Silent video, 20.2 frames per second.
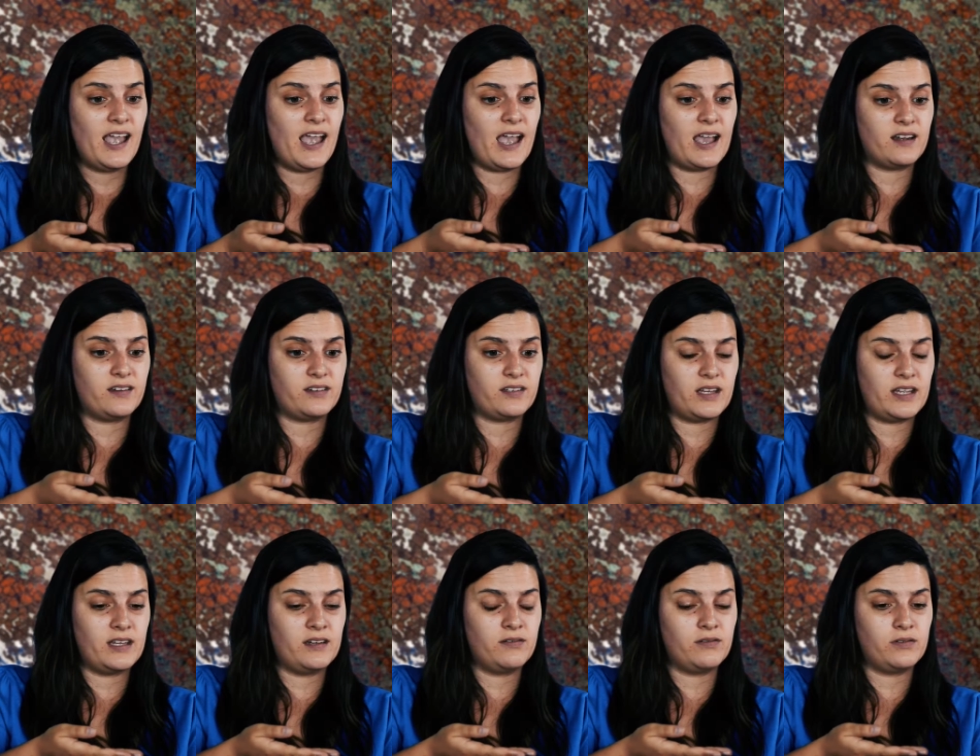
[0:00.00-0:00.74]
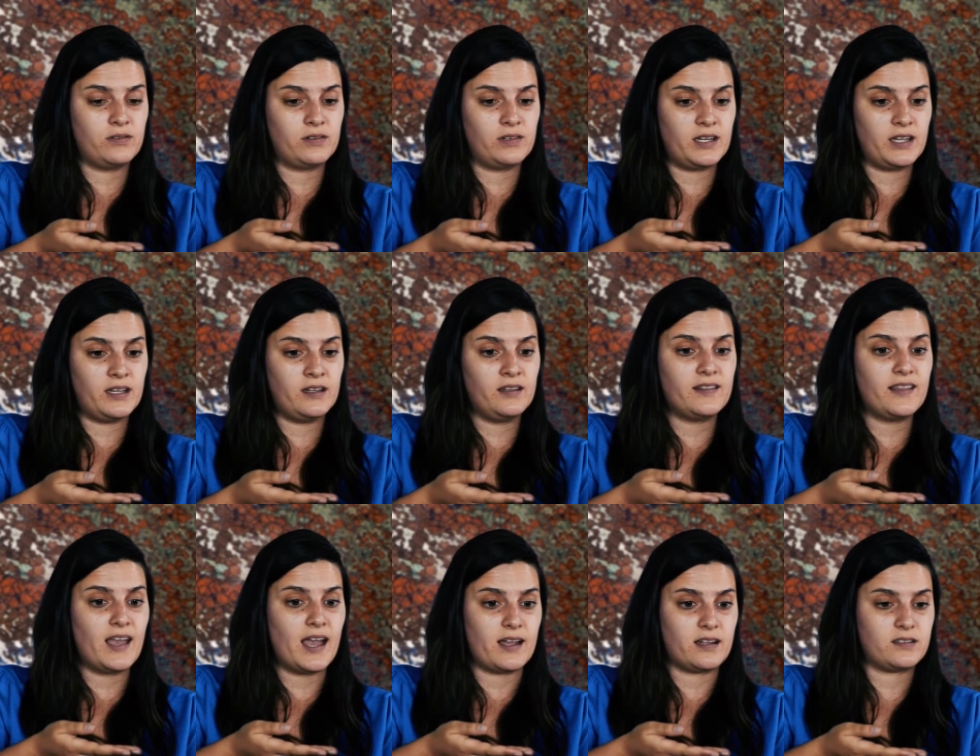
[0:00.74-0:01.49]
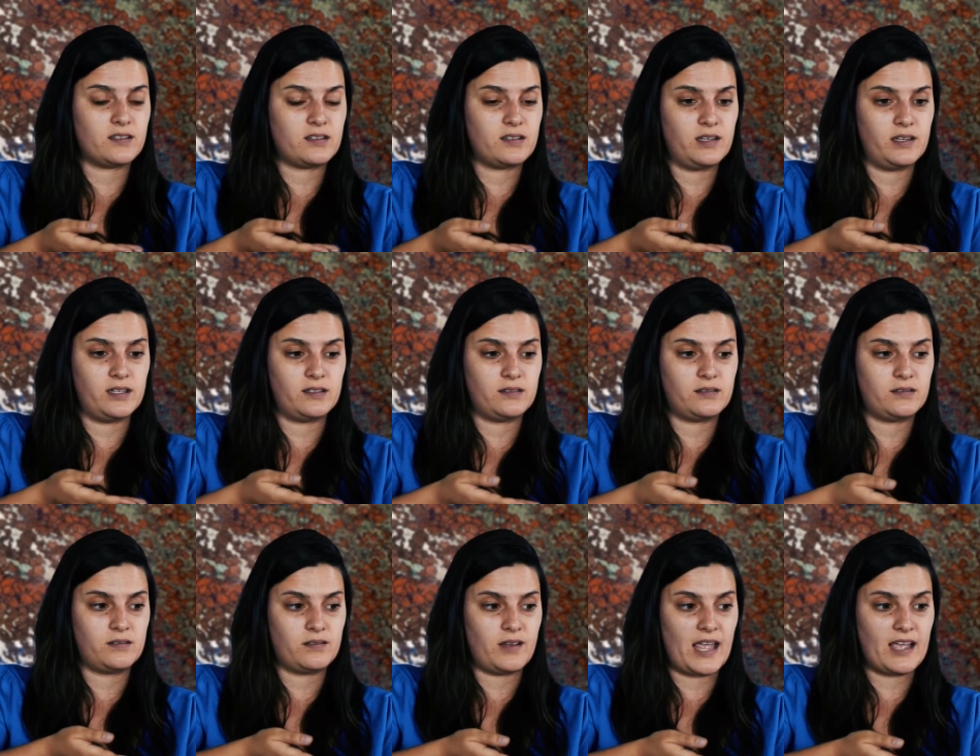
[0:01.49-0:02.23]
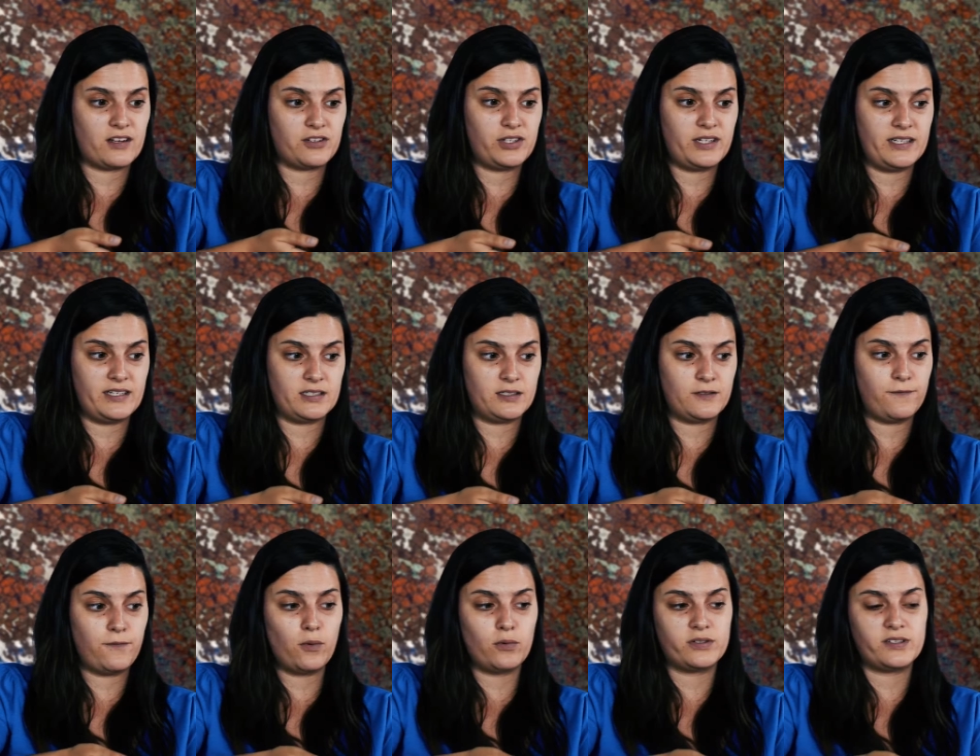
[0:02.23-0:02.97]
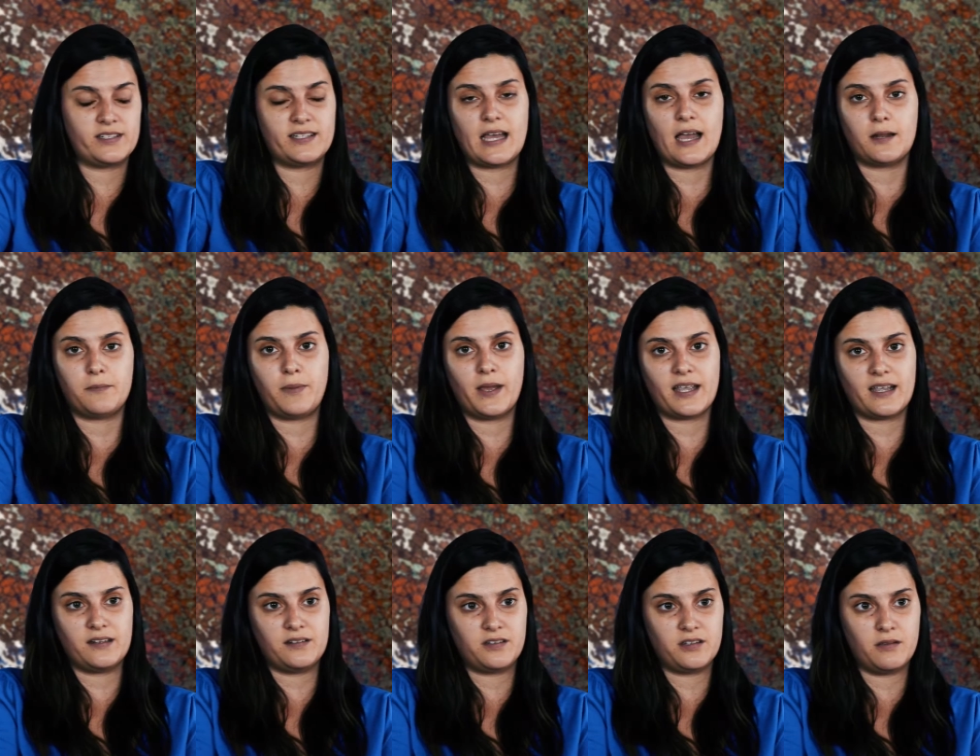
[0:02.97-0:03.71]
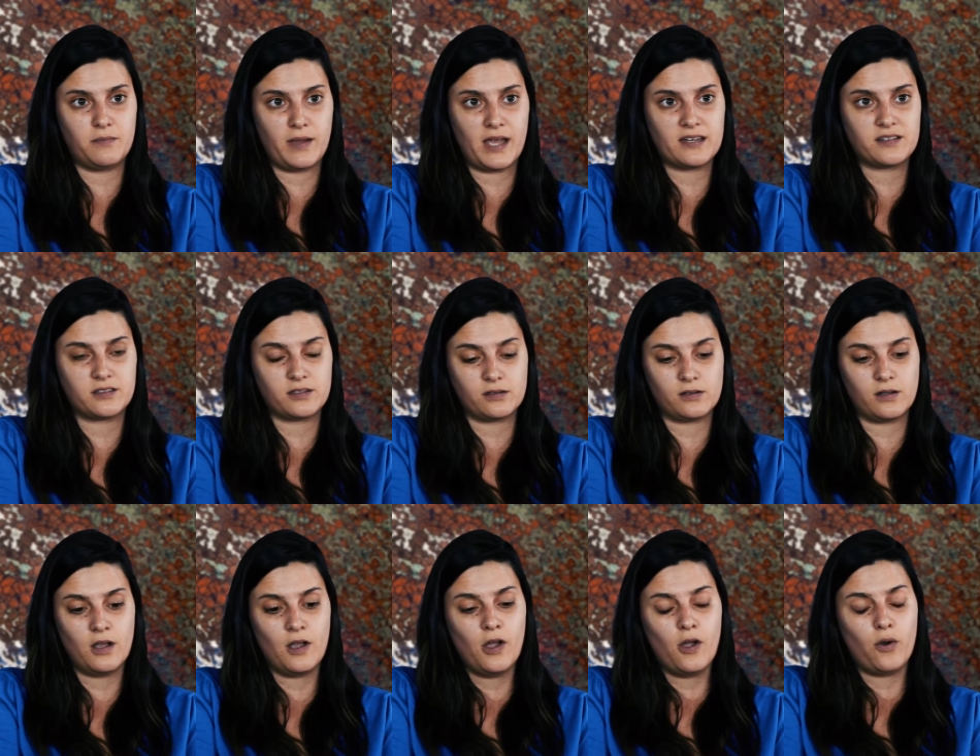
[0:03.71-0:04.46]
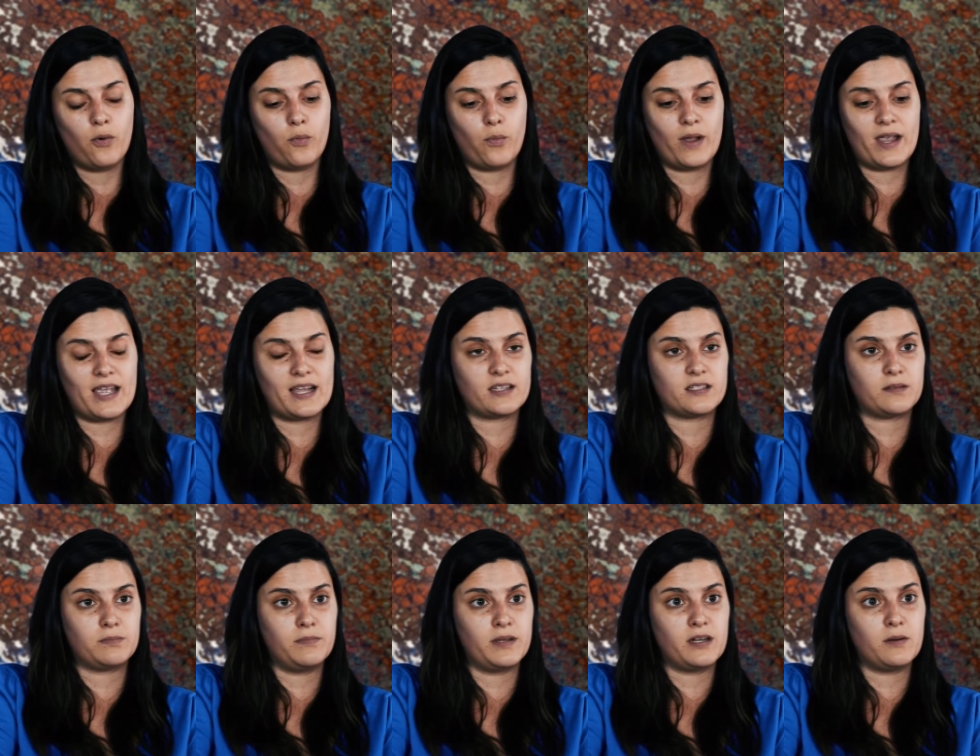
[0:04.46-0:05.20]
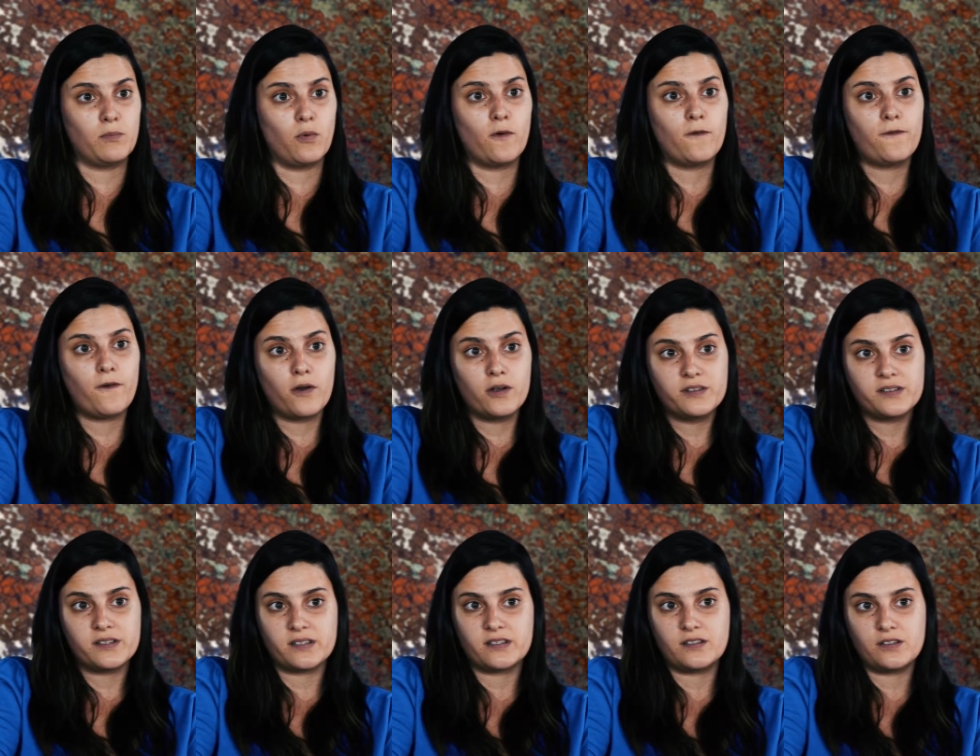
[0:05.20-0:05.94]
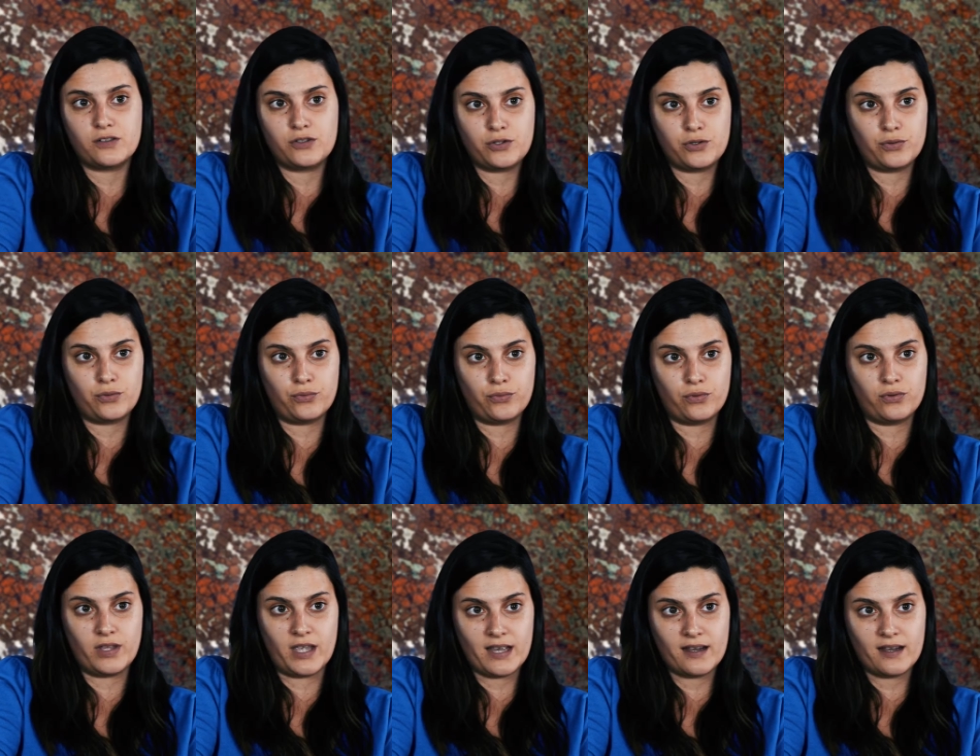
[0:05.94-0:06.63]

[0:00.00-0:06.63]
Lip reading: And in that, it actually is forced down back into the mantle where it metamorphoses to the